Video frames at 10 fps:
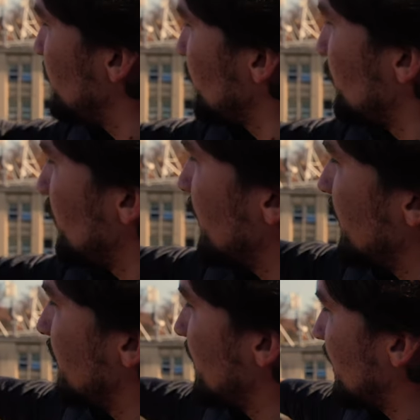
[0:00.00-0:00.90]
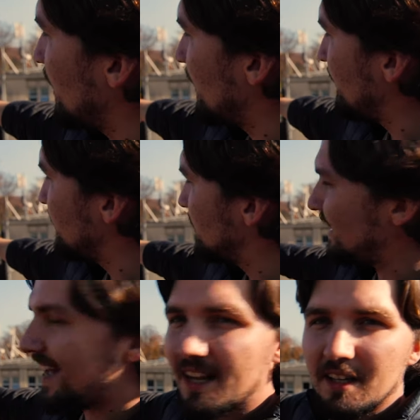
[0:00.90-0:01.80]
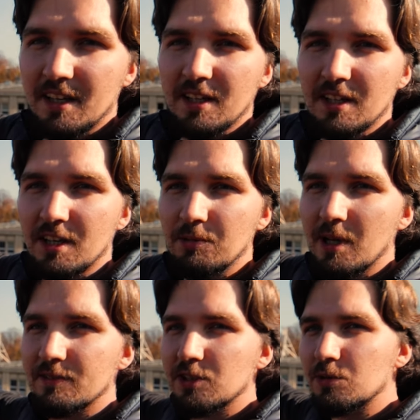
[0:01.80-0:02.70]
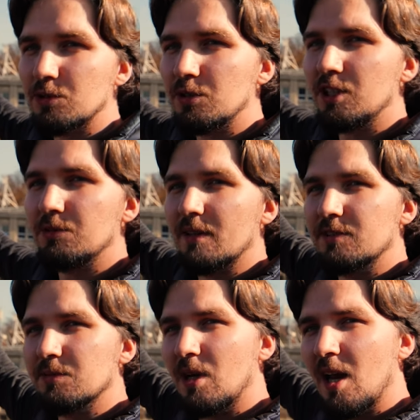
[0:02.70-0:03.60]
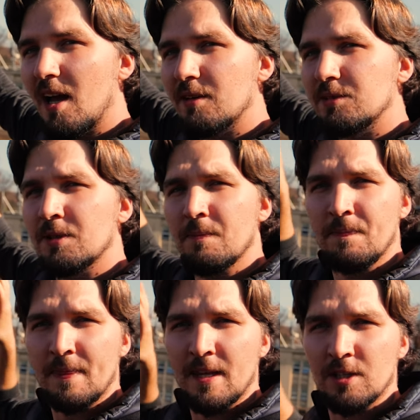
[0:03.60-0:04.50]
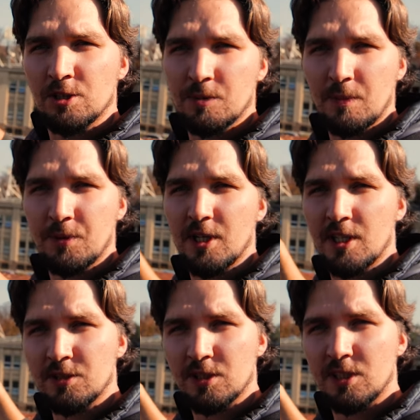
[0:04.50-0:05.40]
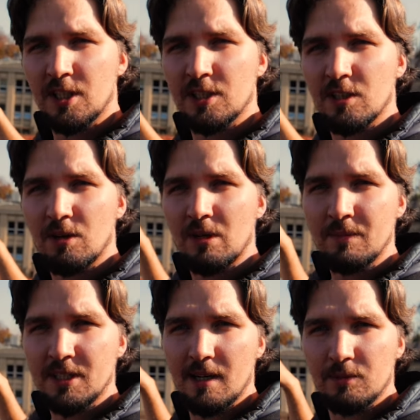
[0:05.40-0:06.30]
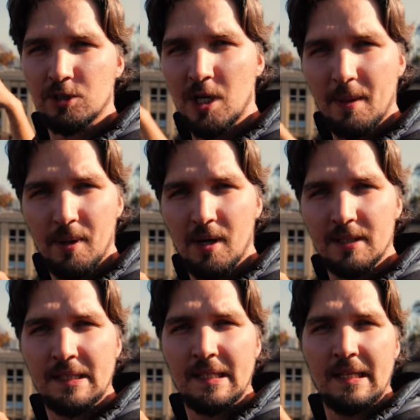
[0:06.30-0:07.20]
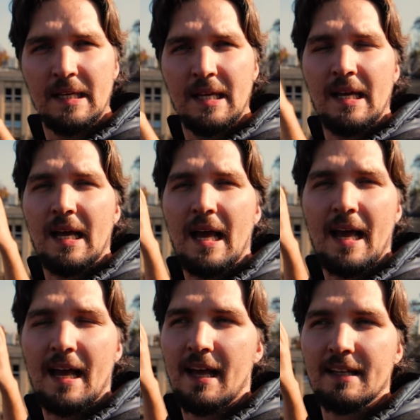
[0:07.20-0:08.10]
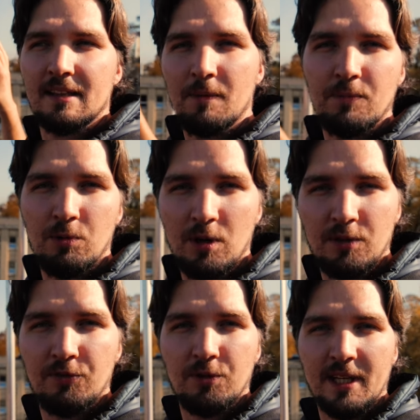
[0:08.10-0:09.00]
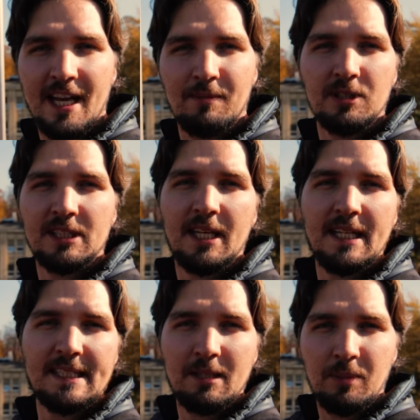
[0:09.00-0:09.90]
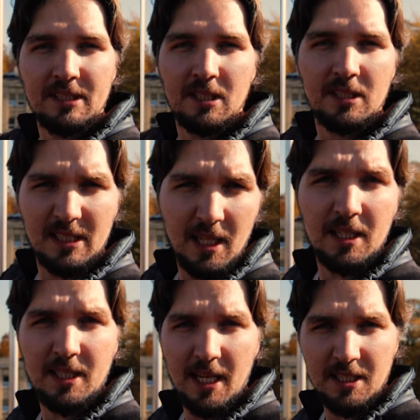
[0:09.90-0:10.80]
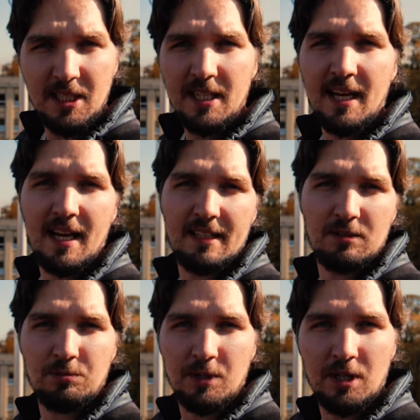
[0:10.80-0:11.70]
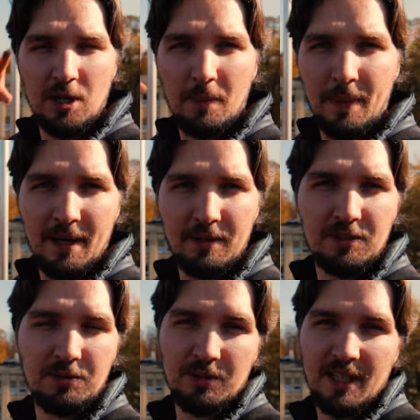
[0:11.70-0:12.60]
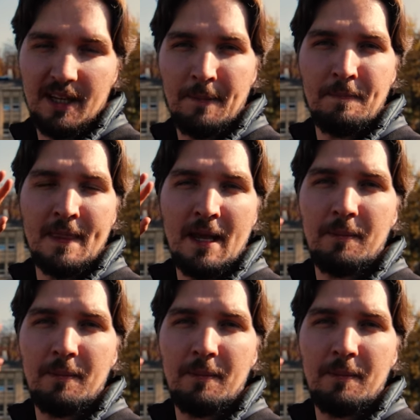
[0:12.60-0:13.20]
people walking this alley here, we have some trees, we have some clouds. Should be pretty interesting. So let me set up the tripod and let me walk you through the camera settings and basically the entire technique, and we're gonna compare it to the